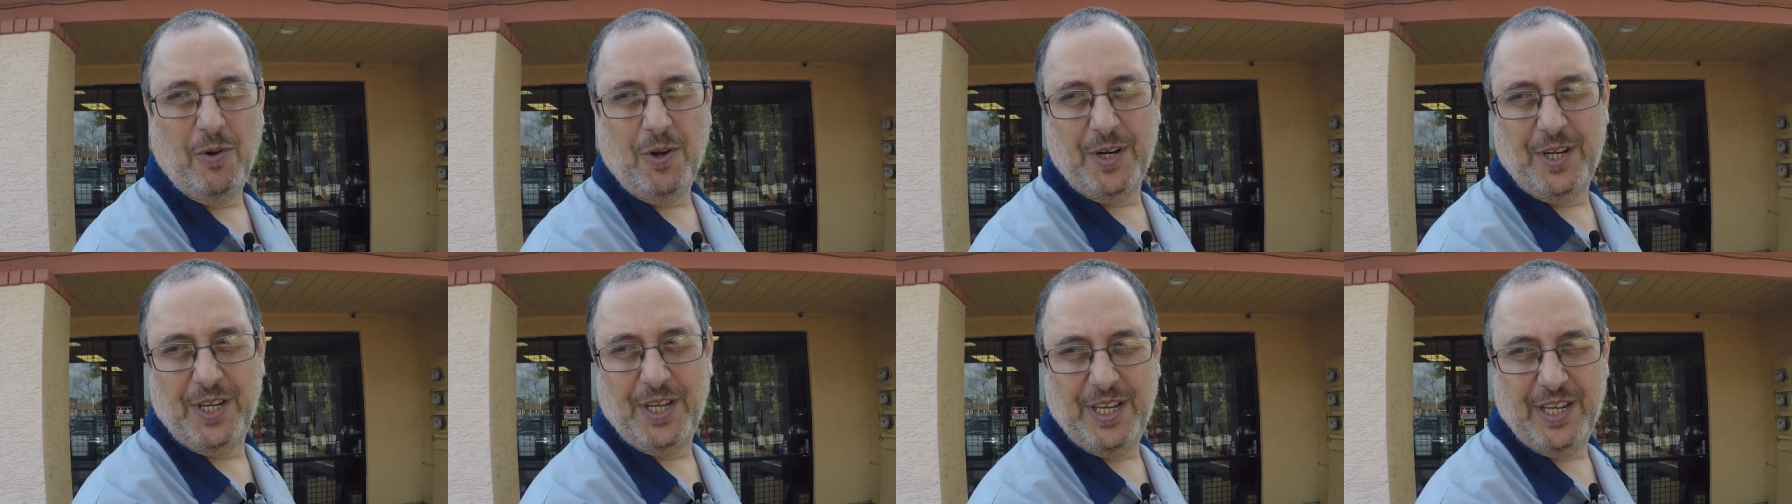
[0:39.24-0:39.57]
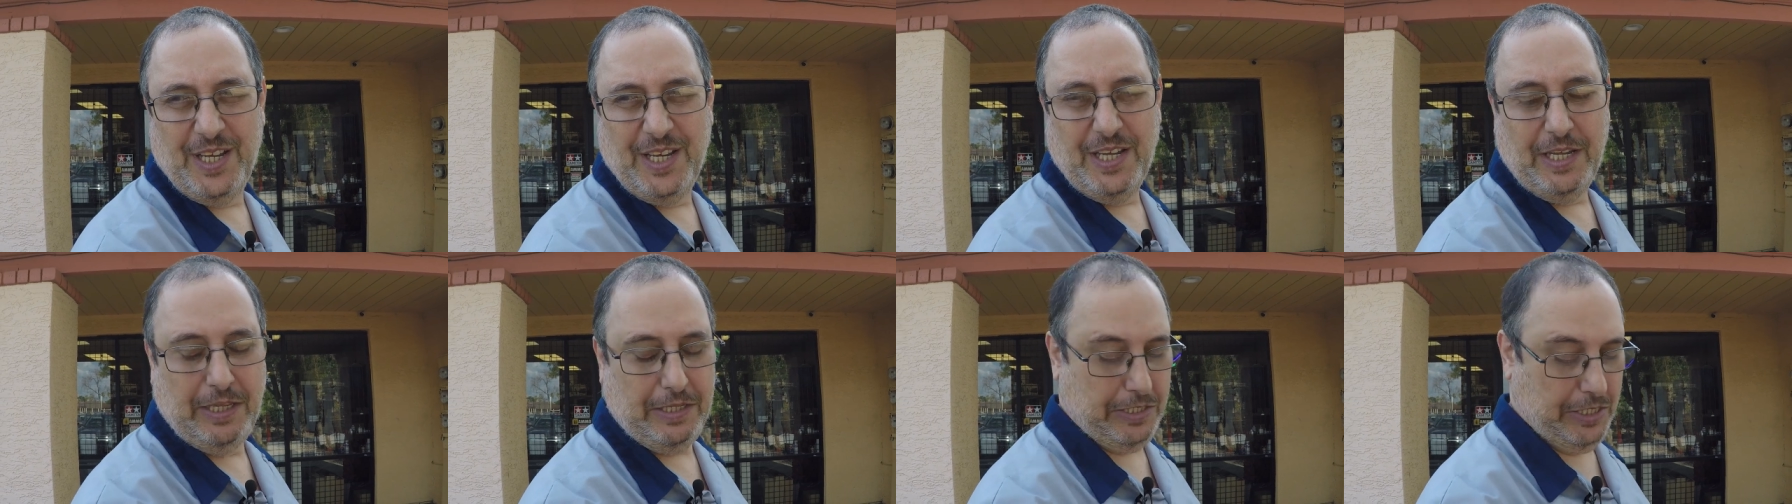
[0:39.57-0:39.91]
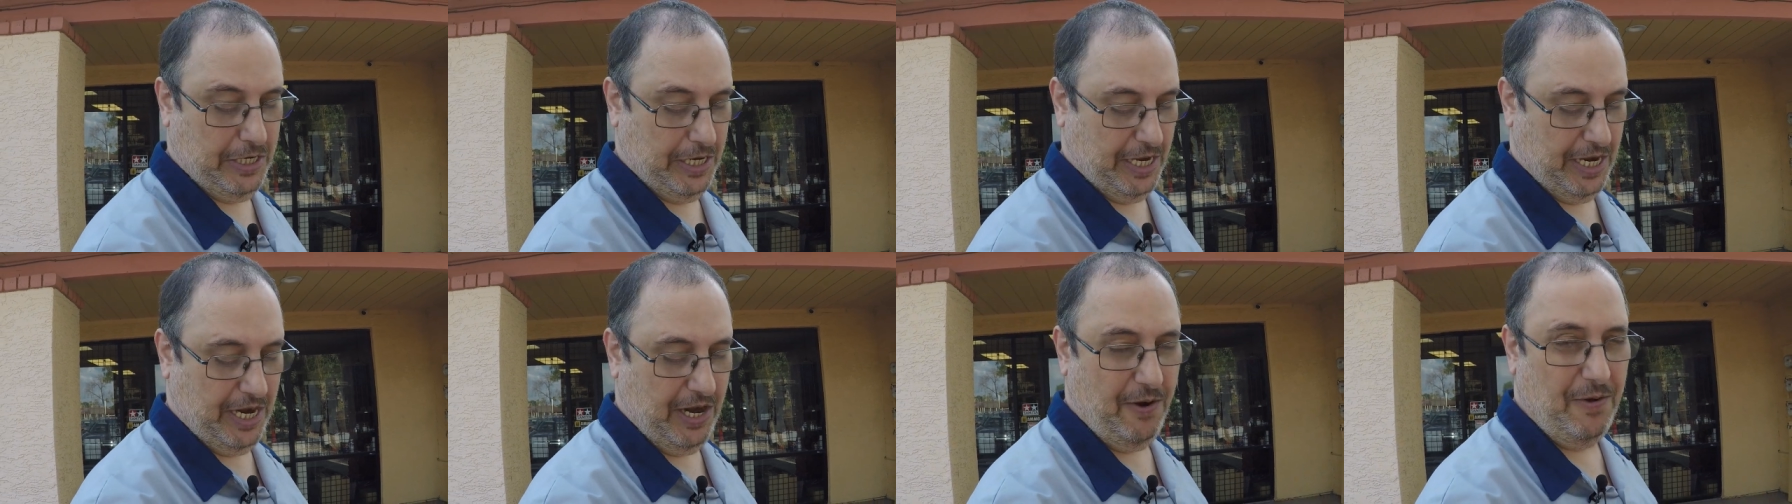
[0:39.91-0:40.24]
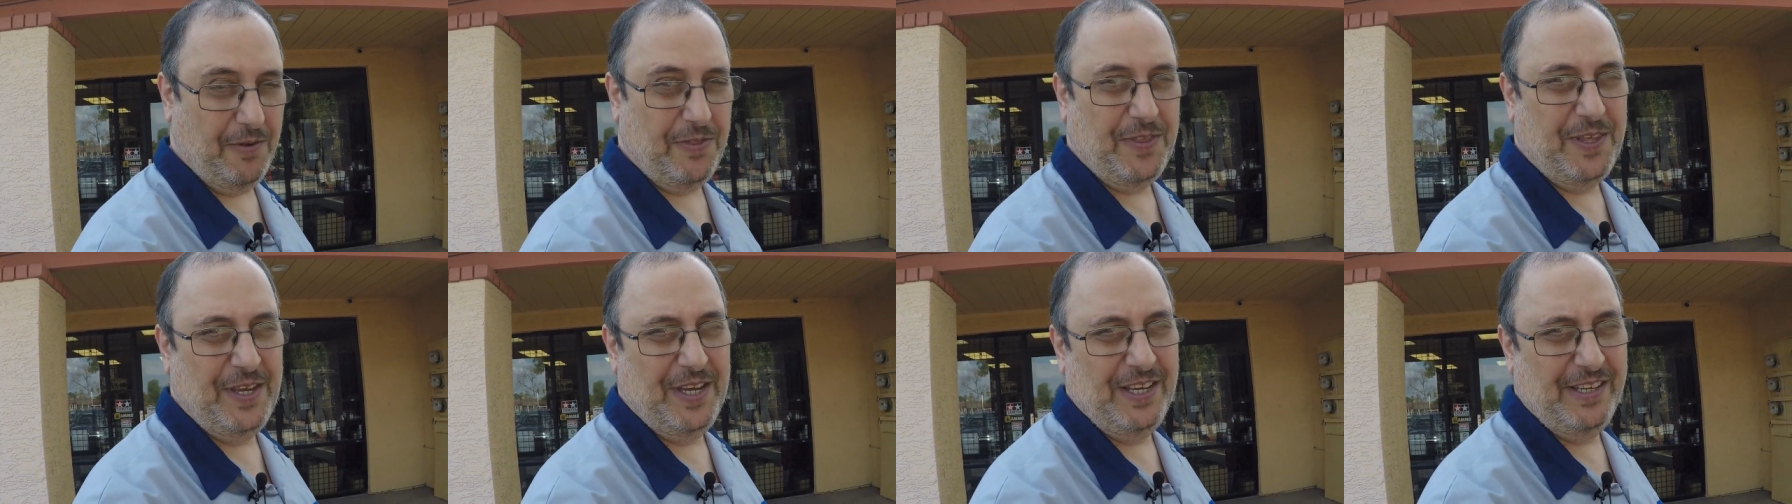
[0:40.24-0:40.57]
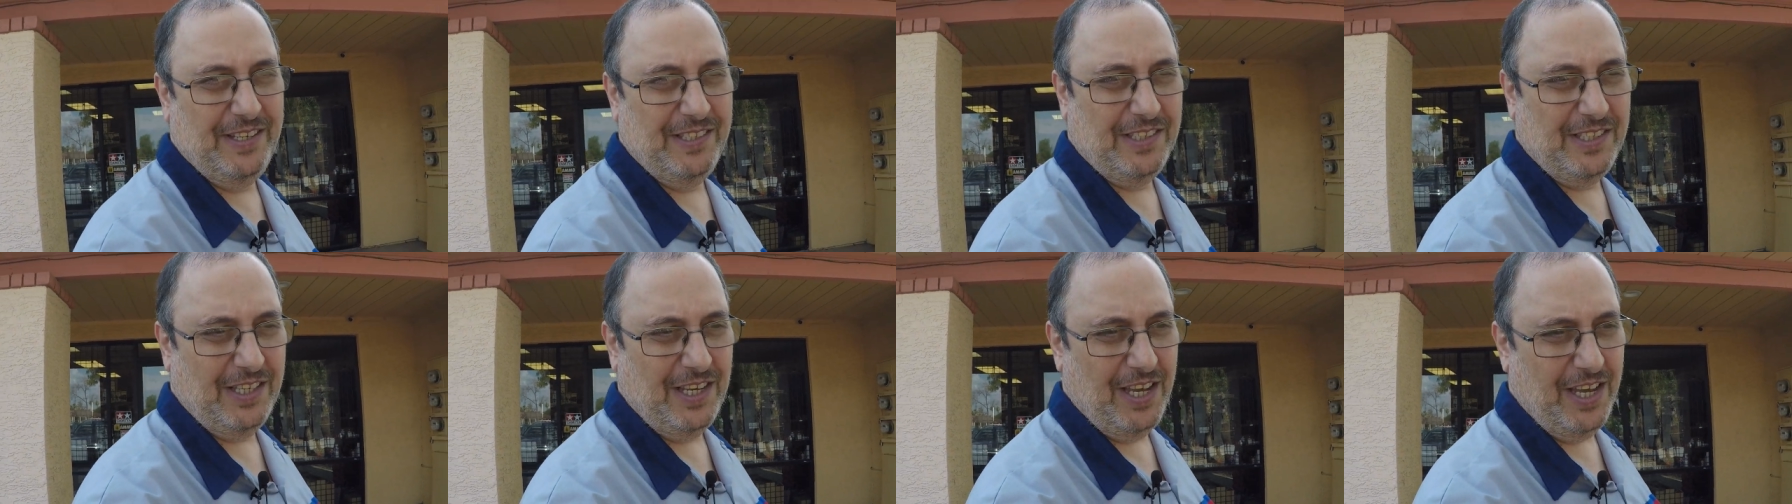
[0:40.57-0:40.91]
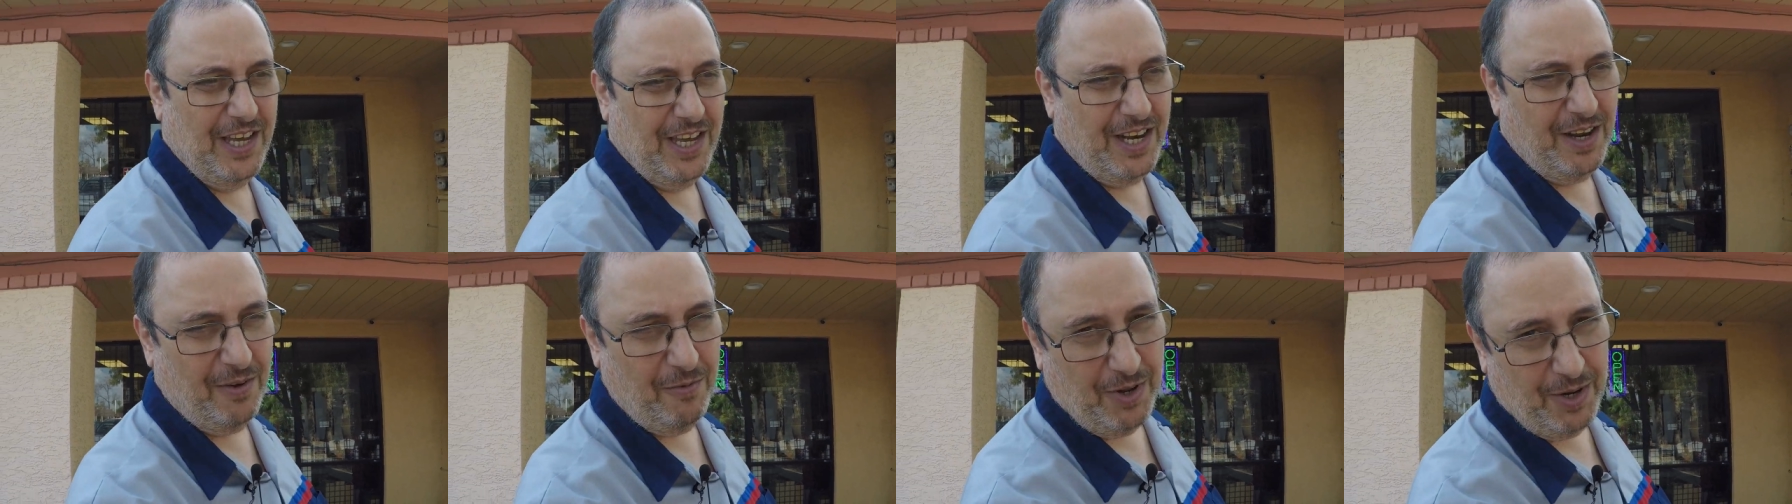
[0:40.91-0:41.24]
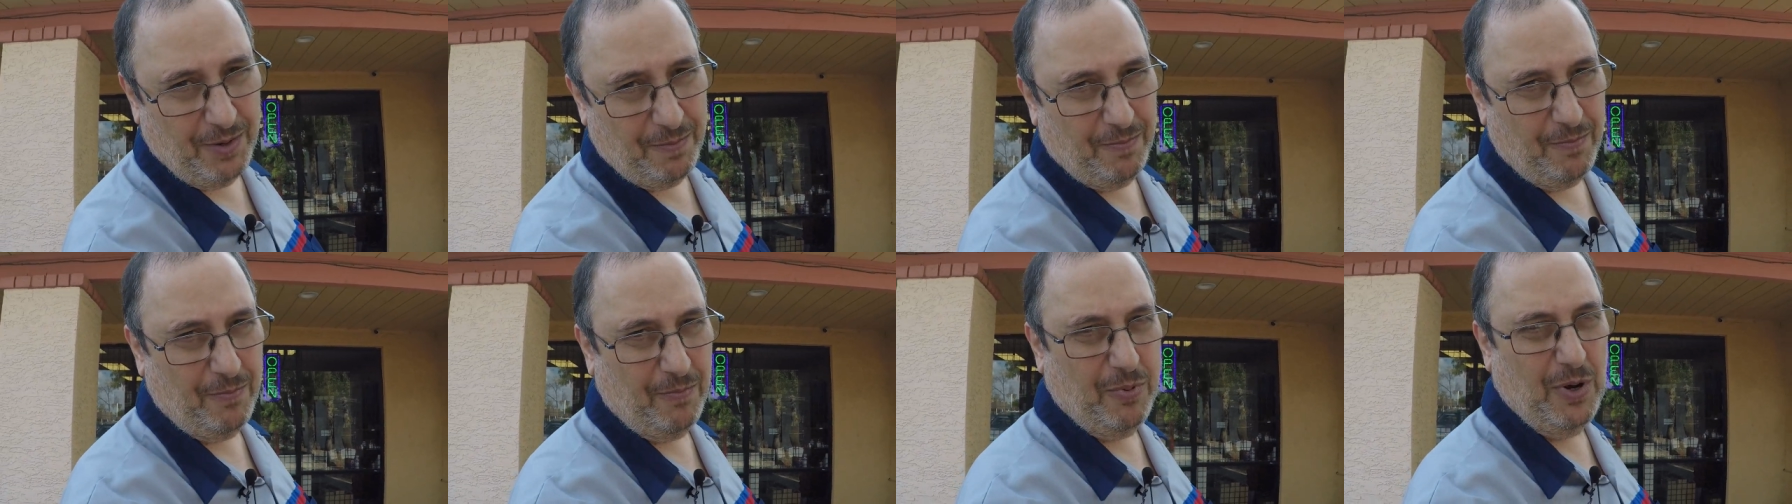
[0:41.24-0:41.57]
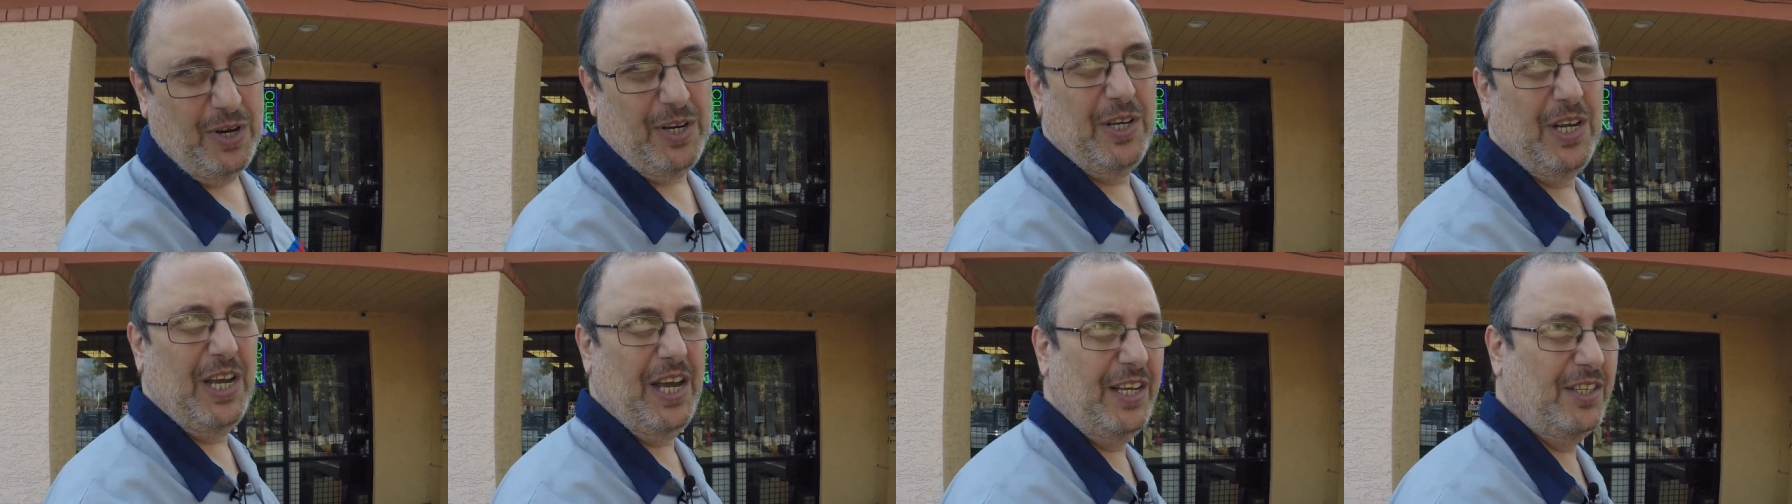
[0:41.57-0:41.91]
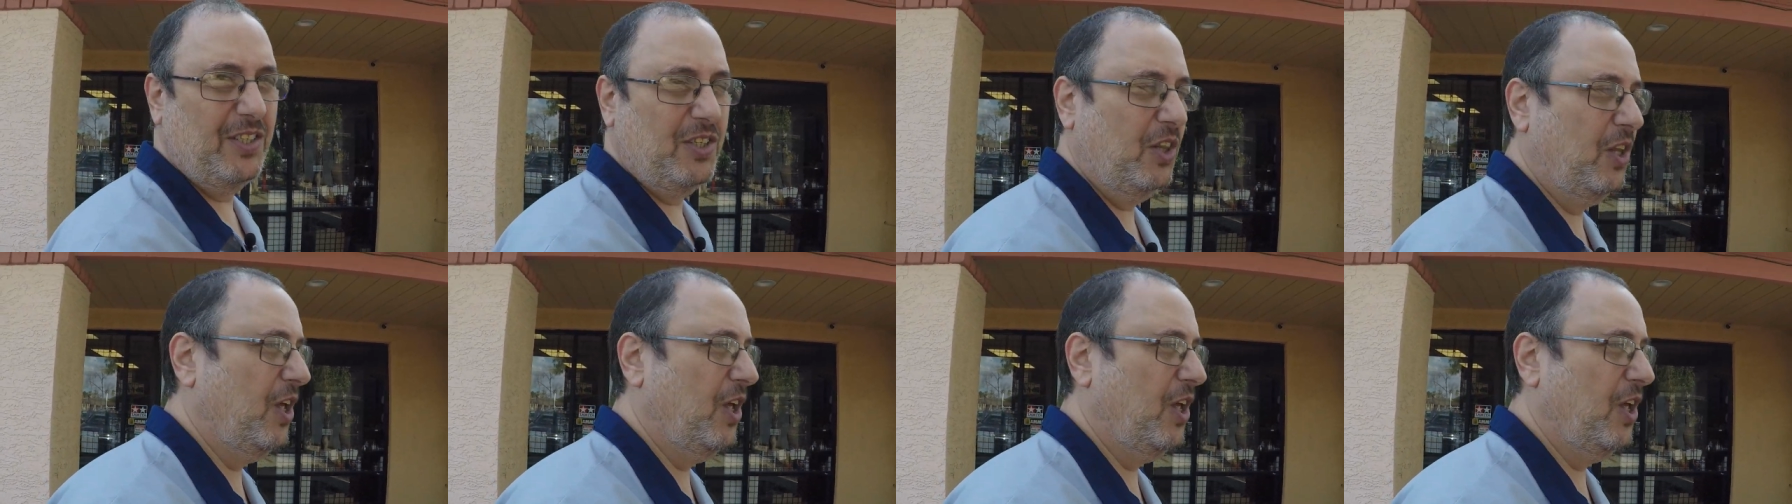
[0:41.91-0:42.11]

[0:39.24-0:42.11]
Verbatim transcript: gonna take care of things, and I want to bring you guys